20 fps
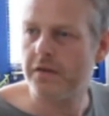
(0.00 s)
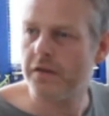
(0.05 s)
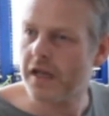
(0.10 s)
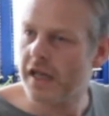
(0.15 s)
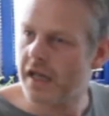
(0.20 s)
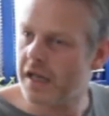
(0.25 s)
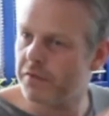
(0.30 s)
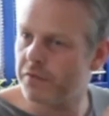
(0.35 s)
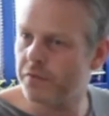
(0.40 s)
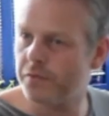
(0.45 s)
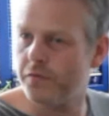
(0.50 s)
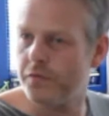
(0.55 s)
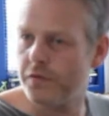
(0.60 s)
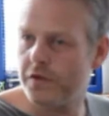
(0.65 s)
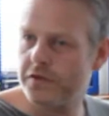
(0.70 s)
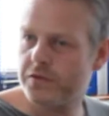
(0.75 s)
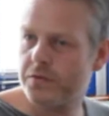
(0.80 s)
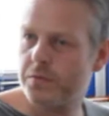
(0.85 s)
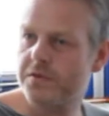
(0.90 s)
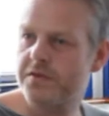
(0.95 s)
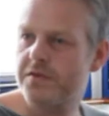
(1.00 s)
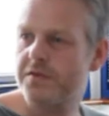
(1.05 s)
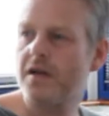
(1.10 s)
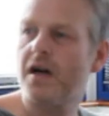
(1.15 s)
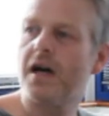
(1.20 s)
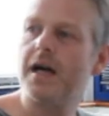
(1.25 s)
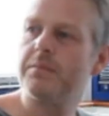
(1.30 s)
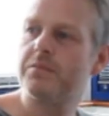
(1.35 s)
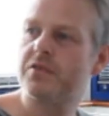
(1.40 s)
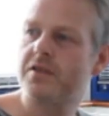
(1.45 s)
If this was
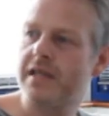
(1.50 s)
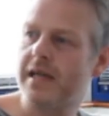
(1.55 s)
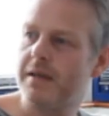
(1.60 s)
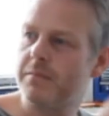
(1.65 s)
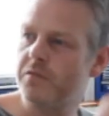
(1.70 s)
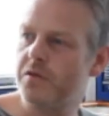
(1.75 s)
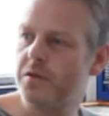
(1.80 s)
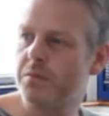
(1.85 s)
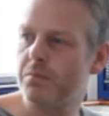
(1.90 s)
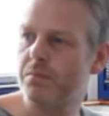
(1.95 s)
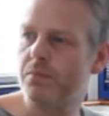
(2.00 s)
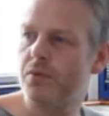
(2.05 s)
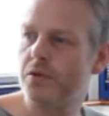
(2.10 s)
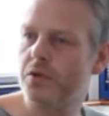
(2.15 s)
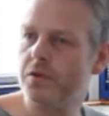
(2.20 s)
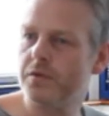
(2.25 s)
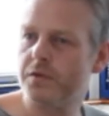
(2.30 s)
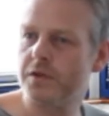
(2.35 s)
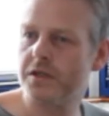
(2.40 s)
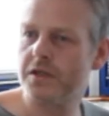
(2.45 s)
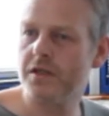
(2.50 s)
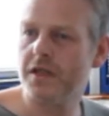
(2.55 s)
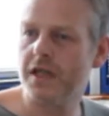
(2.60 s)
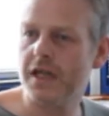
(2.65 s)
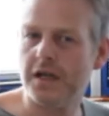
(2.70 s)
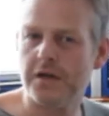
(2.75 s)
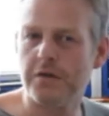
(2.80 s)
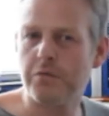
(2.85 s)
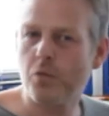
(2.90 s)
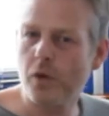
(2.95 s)
time-stamped and proven,
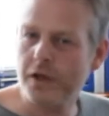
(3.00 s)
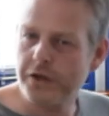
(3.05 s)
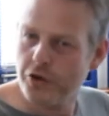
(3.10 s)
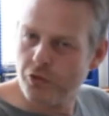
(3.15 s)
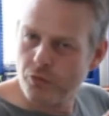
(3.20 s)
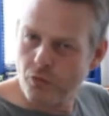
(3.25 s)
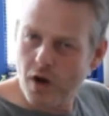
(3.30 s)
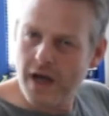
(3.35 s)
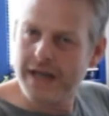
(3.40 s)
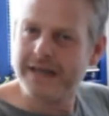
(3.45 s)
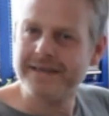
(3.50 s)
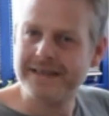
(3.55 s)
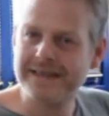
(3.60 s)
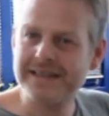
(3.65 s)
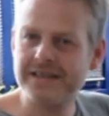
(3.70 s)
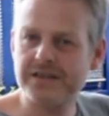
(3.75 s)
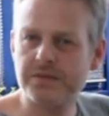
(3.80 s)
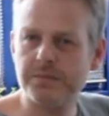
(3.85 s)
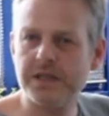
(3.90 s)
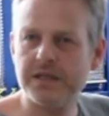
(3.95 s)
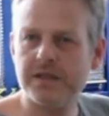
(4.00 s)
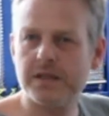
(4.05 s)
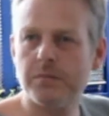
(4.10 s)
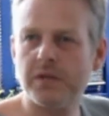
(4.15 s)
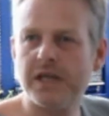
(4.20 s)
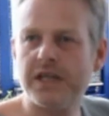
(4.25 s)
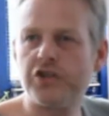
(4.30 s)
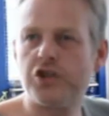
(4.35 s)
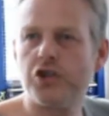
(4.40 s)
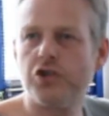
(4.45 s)
when you write in this medium,
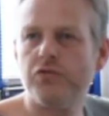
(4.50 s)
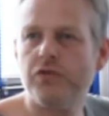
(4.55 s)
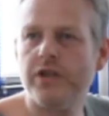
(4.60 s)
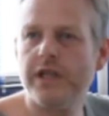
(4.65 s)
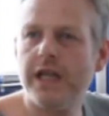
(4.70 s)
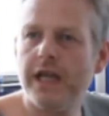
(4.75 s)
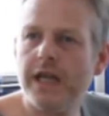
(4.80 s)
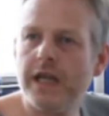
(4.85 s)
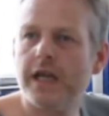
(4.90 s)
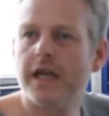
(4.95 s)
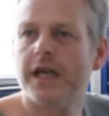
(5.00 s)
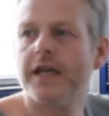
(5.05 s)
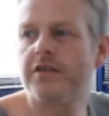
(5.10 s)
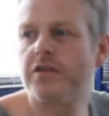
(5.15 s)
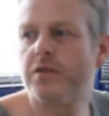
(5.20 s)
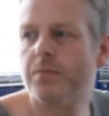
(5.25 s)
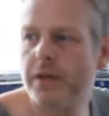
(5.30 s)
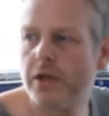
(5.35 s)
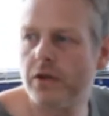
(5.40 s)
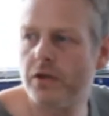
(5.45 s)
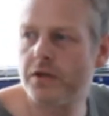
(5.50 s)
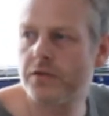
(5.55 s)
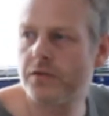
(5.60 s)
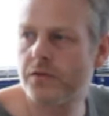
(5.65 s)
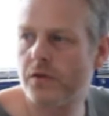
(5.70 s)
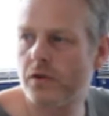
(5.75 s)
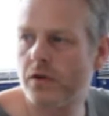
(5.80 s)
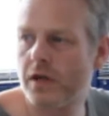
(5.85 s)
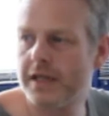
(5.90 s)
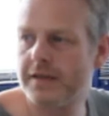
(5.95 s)
it's a unique experience
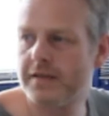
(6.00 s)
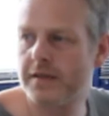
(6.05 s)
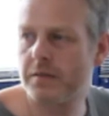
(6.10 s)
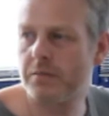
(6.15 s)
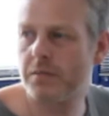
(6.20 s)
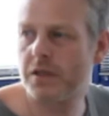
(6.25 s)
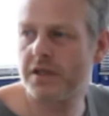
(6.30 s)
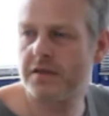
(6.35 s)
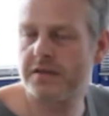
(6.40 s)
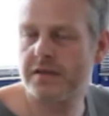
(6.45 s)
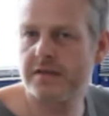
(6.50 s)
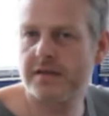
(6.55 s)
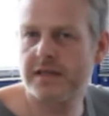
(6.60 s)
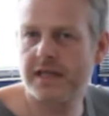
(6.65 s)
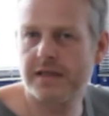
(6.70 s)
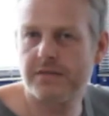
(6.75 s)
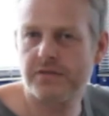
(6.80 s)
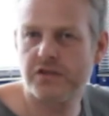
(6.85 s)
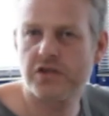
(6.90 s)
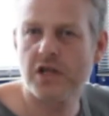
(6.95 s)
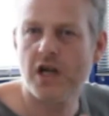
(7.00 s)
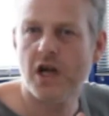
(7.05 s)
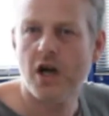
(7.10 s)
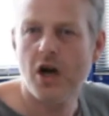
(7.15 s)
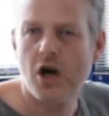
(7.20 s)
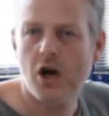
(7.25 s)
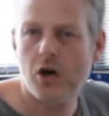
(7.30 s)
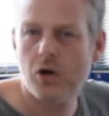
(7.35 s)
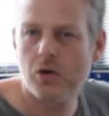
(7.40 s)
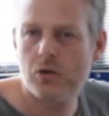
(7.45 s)
for writing, because instead of just
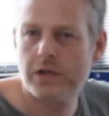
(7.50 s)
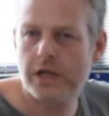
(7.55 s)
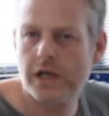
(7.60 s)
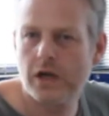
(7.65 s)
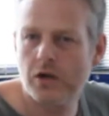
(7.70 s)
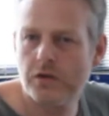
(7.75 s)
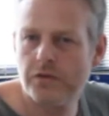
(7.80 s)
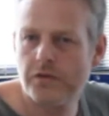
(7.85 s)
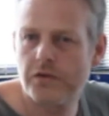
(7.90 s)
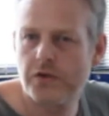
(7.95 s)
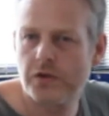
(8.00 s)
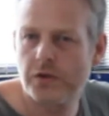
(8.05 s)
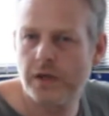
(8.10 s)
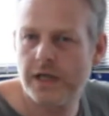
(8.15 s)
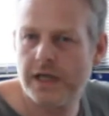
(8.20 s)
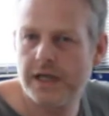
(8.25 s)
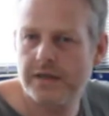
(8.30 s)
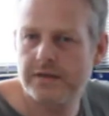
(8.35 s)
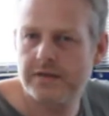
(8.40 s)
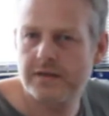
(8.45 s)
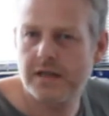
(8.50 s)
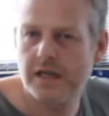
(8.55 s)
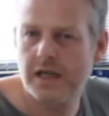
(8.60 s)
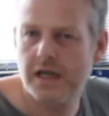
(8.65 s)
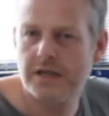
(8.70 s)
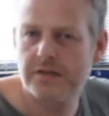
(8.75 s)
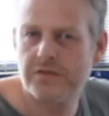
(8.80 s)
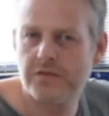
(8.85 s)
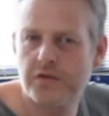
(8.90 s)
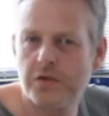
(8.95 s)
holding on to it
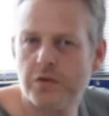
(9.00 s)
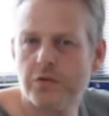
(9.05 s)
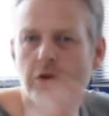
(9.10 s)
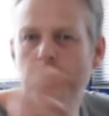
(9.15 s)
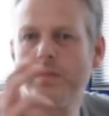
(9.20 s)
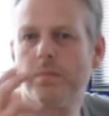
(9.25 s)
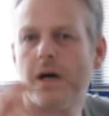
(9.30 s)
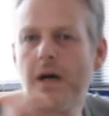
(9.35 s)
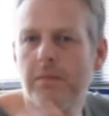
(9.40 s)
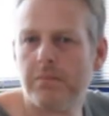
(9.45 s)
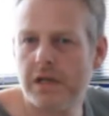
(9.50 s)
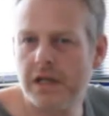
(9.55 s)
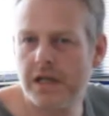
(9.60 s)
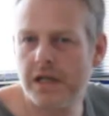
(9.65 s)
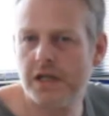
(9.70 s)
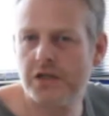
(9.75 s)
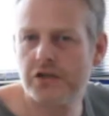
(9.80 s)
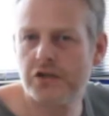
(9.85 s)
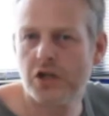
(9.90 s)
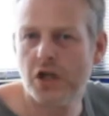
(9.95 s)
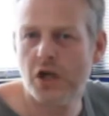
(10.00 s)
until you publish,